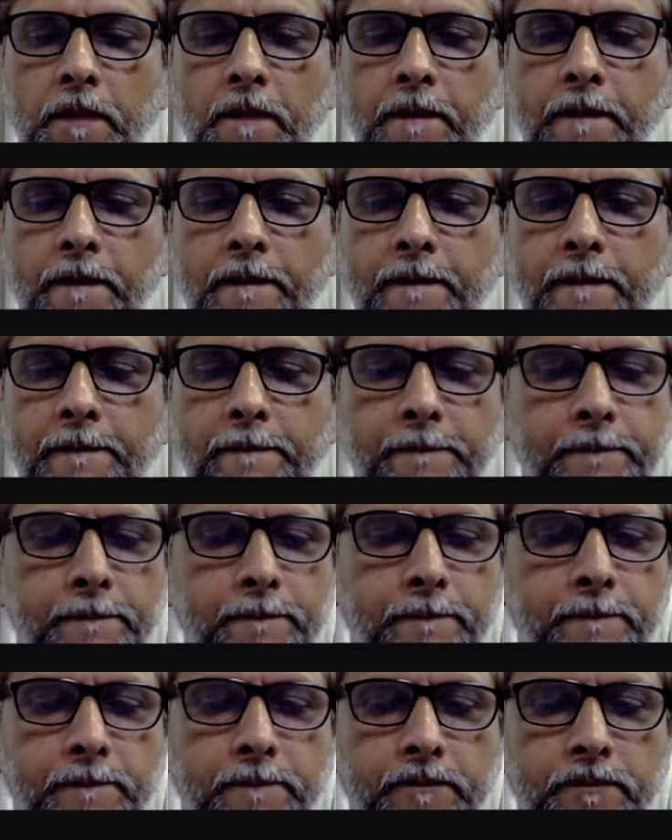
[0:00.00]

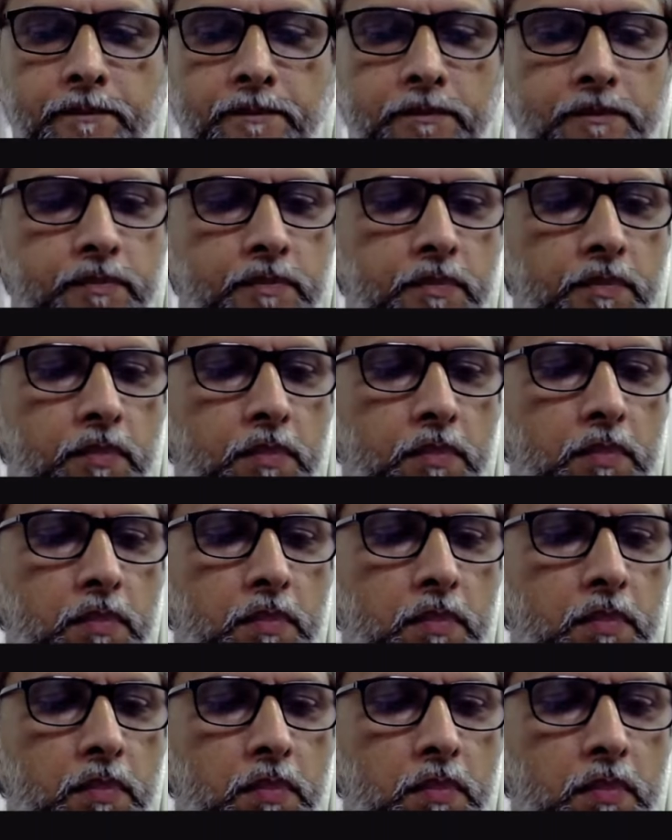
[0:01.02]

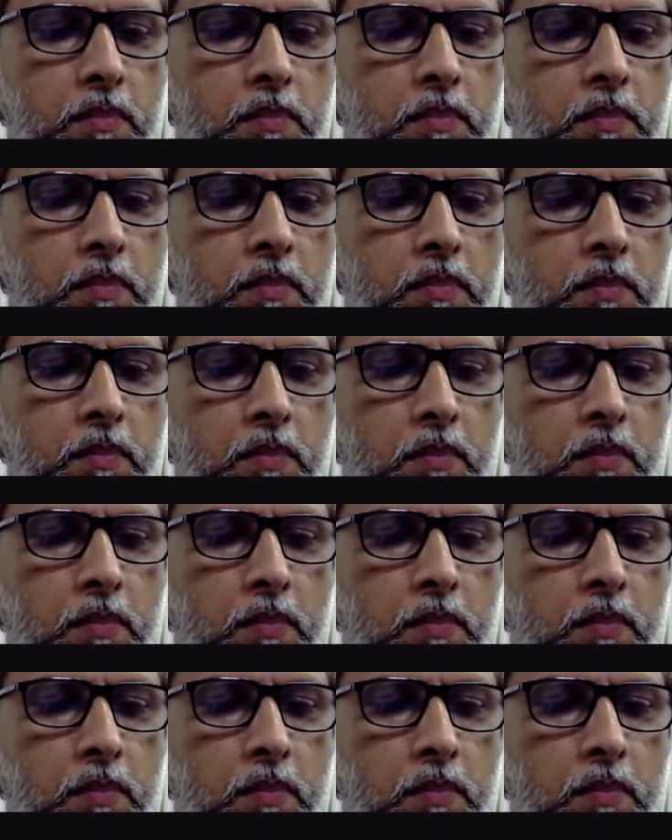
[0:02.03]
(no one is talking)